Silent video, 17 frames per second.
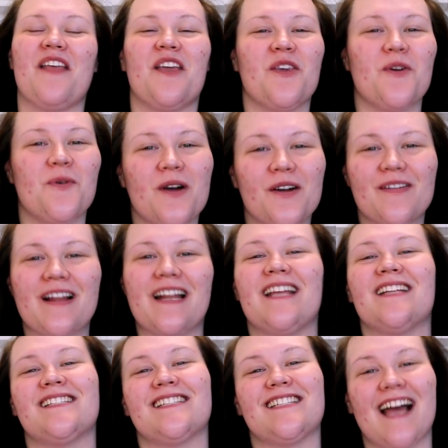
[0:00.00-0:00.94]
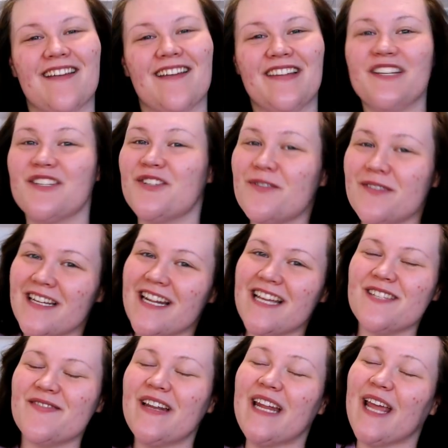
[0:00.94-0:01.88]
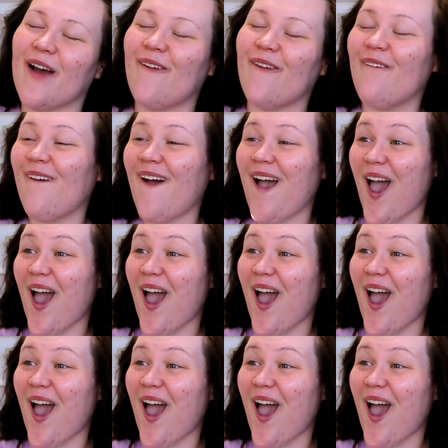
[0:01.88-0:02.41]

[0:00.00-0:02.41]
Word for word: that you are ready to dive into today's video.